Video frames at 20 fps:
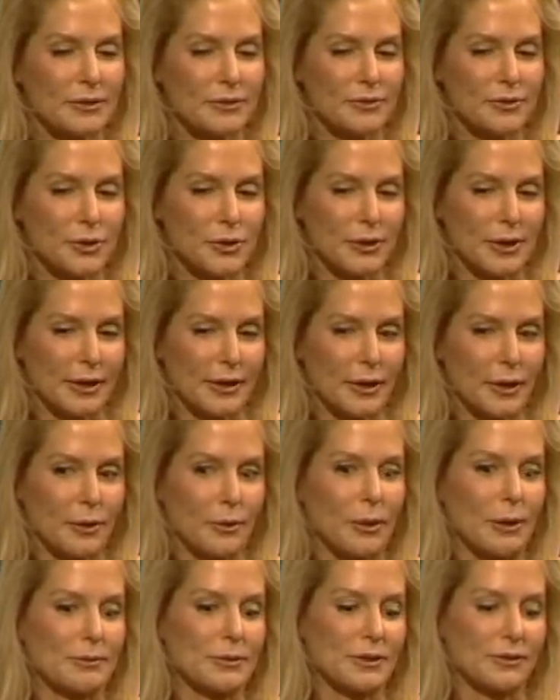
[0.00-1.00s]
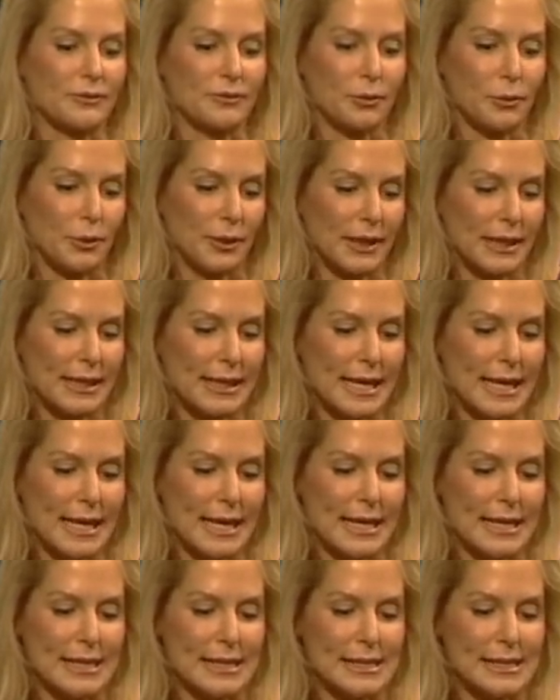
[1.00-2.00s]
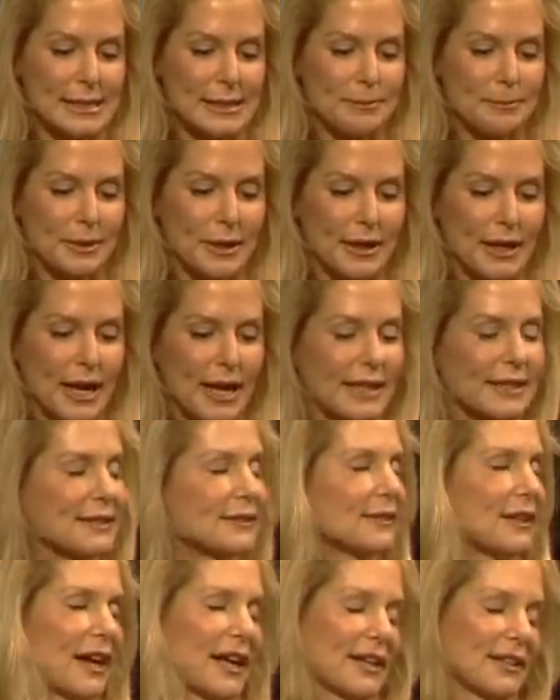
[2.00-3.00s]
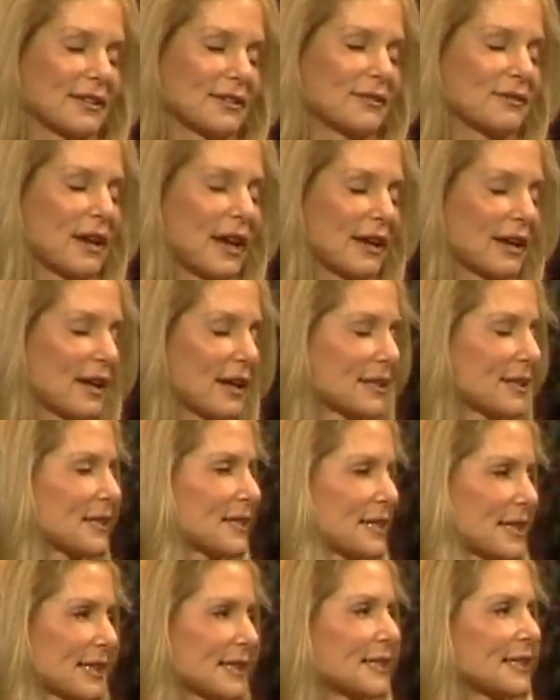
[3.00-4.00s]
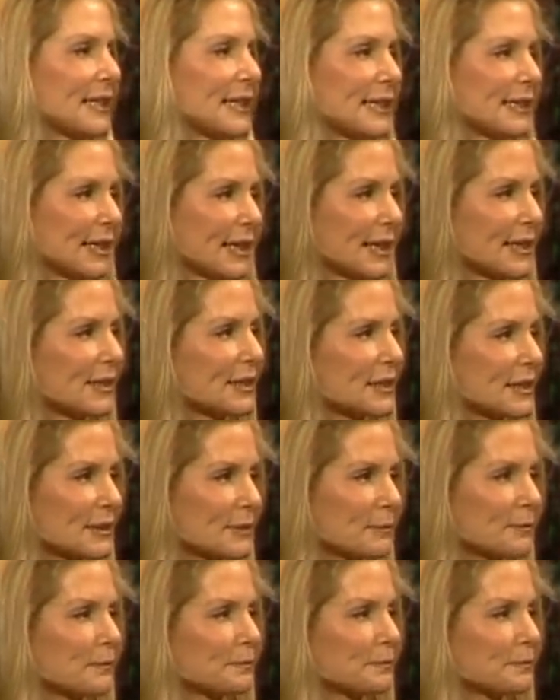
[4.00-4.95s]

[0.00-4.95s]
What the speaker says: You can go up to 40 days, but I got to 16 days.